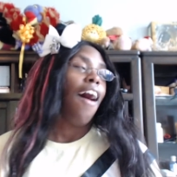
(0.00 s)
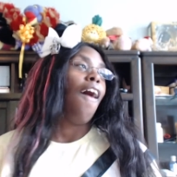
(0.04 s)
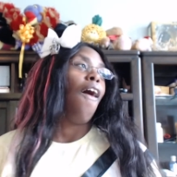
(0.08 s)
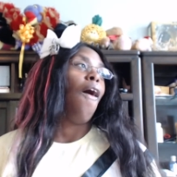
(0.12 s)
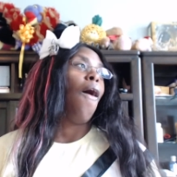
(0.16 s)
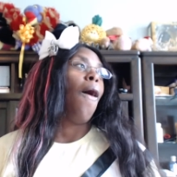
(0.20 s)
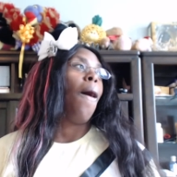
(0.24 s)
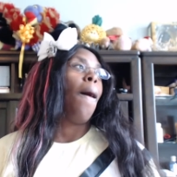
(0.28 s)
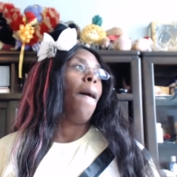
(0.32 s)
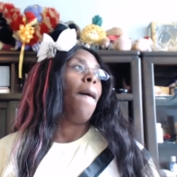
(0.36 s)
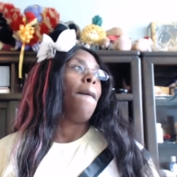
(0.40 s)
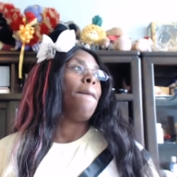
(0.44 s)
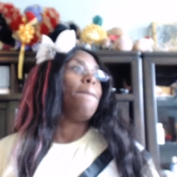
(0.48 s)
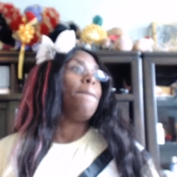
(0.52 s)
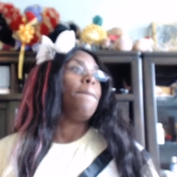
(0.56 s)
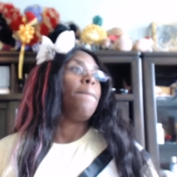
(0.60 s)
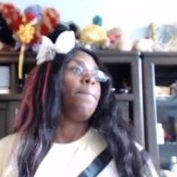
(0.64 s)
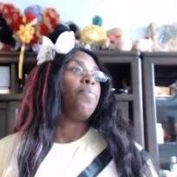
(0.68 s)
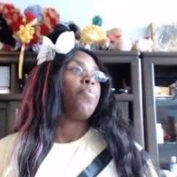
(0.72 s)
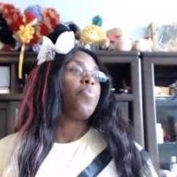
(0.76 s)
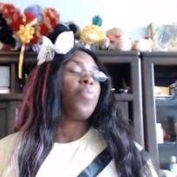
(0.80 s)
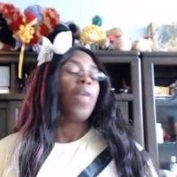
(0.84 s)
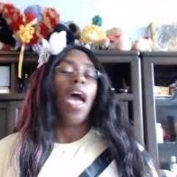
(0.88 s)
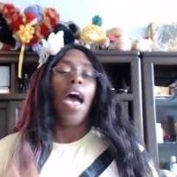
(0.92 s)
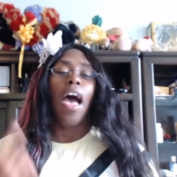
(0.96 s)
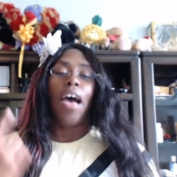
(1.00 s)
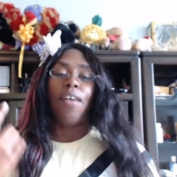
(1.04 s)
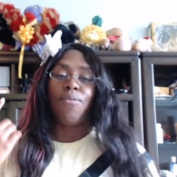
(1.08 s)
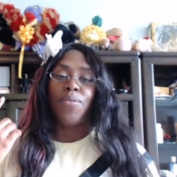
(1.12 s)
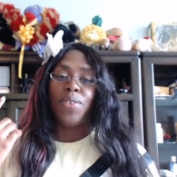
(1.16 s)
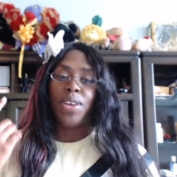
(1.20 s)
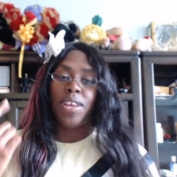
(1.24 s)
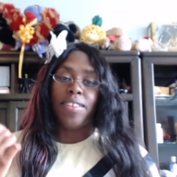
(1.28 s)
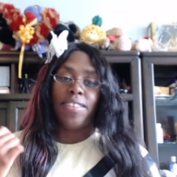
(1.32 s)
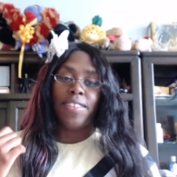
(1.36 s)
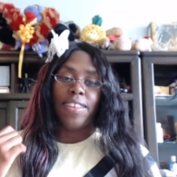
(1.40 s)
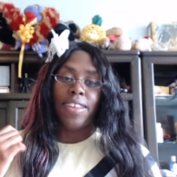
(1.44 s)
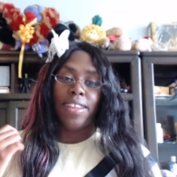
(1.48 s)
Um I
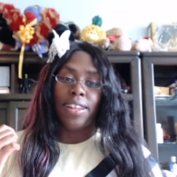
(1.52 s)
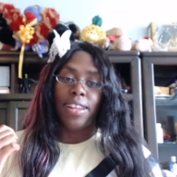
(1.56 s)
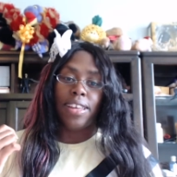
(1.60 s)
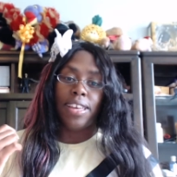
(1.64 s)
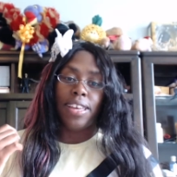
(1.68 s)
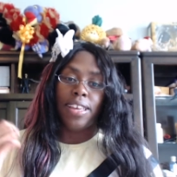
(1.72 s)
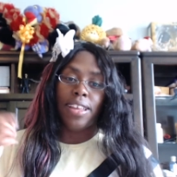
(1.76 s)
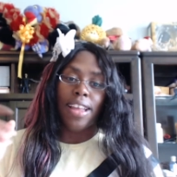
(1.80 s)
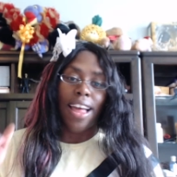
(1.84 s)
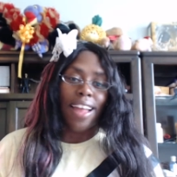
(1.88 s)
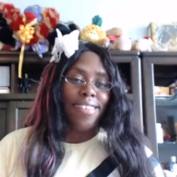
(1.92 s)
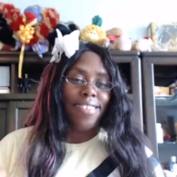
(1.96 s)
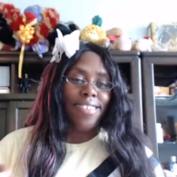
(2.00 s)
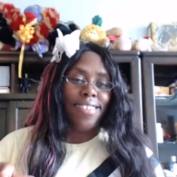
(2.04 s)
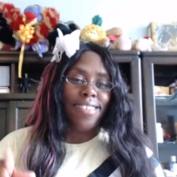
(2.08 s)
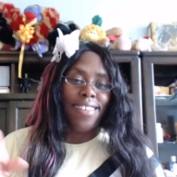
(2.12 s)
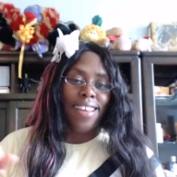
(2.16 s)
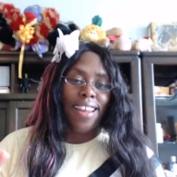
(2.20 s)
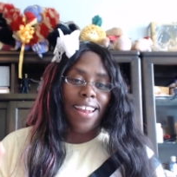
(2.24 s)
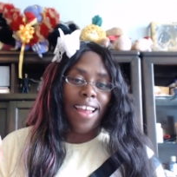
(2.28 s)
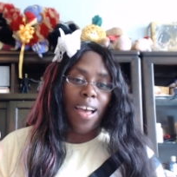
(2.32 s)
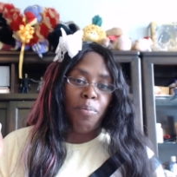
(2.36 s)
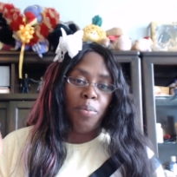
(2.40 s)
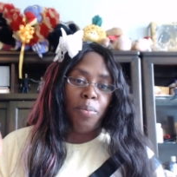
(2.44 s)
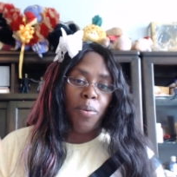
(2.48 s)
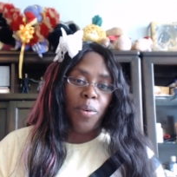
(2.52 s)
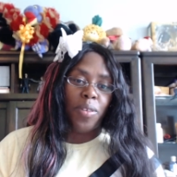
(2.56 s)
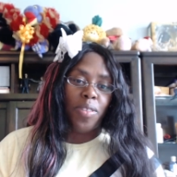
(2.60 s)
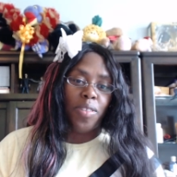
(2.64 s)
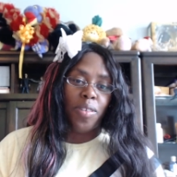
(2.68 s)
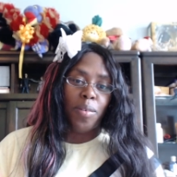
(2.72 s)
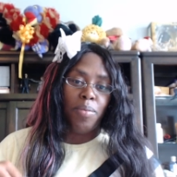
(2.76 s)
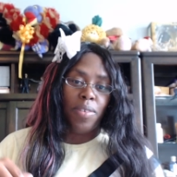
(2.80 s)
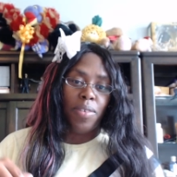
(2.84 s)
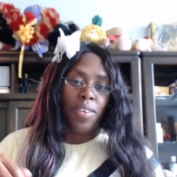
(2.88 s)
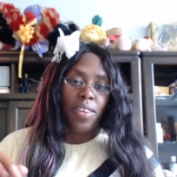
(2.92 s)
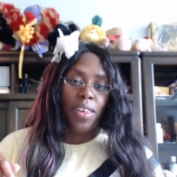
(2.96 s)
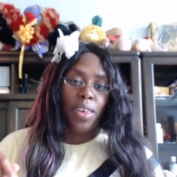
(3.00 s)
recently, I just said I bought
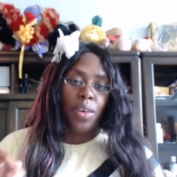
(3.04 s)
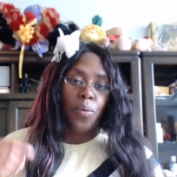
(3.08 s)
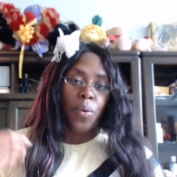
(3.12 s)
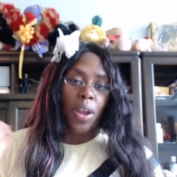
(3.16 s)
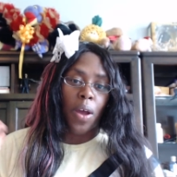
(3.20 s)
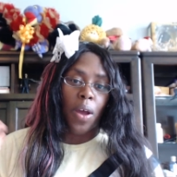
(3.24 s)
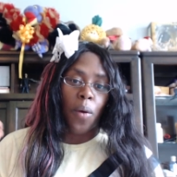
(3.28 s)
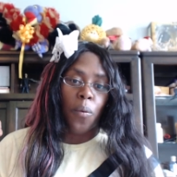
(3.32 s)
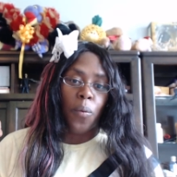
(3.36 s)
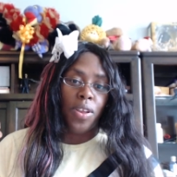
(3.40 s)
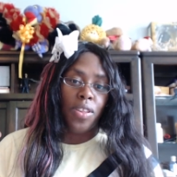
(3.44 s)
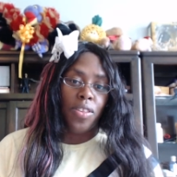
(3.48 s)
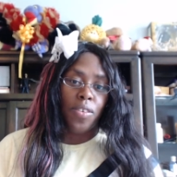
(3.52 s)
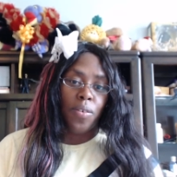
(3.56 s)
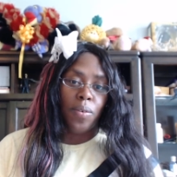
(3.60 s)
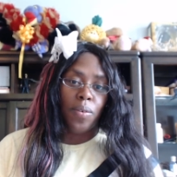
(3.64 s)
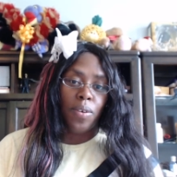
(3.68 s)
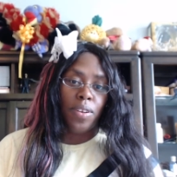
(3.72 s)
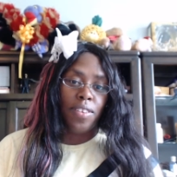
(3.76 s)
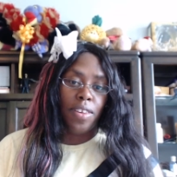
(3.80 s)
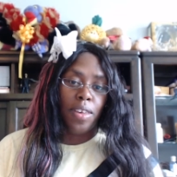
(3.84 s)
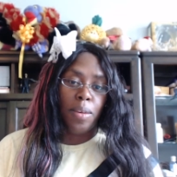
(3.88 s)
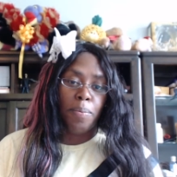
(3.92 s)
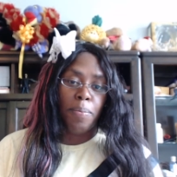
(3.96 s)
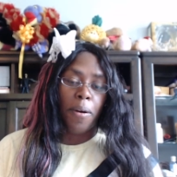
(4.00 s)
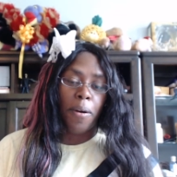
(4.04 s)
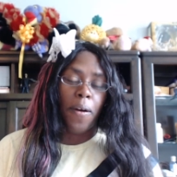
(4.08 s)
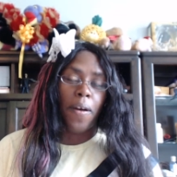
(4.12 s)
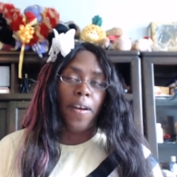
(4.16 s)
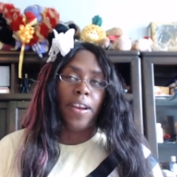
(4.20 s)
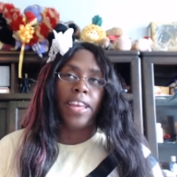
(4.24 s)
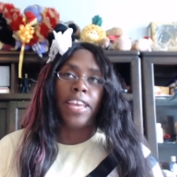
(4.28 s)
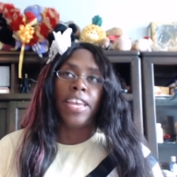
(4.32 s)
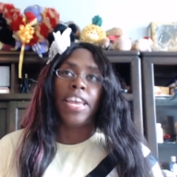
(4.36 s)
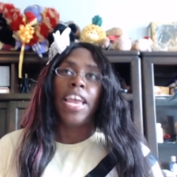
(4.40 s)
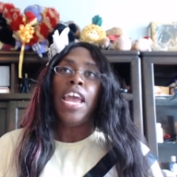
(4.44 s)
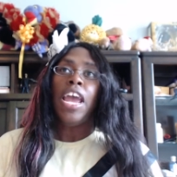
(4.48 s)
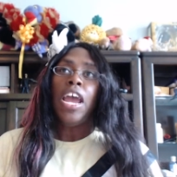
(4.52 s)
some tea when I went to a tea
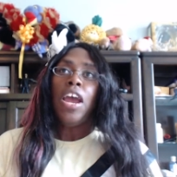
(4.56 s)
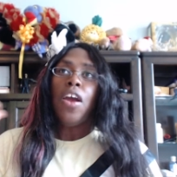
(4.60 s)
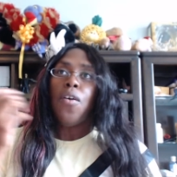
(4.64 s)
party.